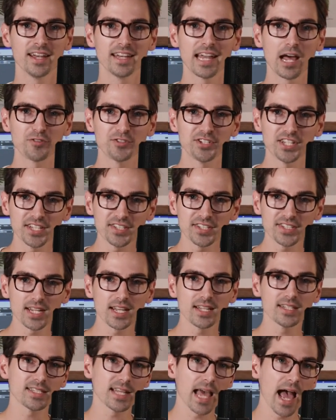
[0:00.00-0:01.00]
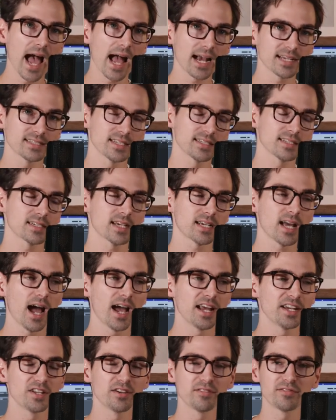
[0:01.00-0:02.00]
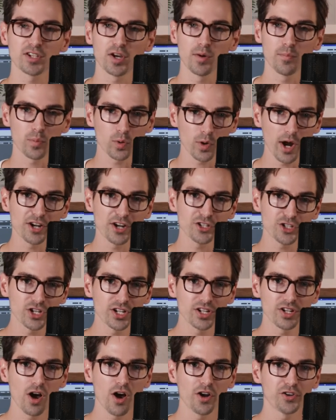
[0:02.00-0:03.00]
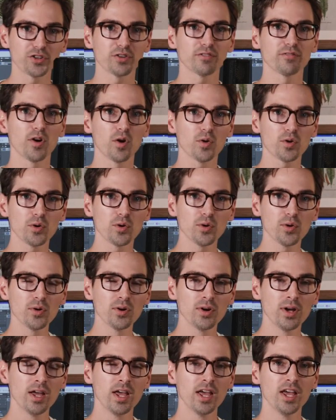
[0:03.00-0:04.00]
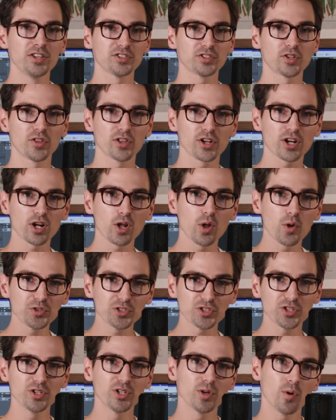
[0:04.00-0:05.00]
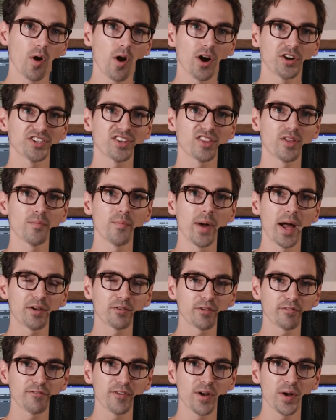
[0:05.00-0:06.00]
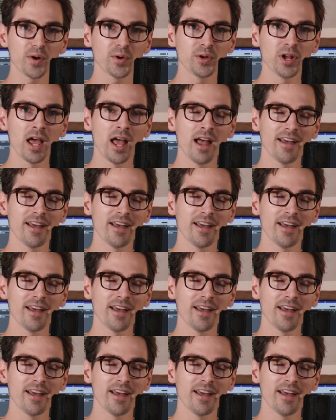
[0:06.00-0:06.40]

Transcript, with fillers: Now distance acts as a kind of compression on your vocal, so the closer you are to the microphone,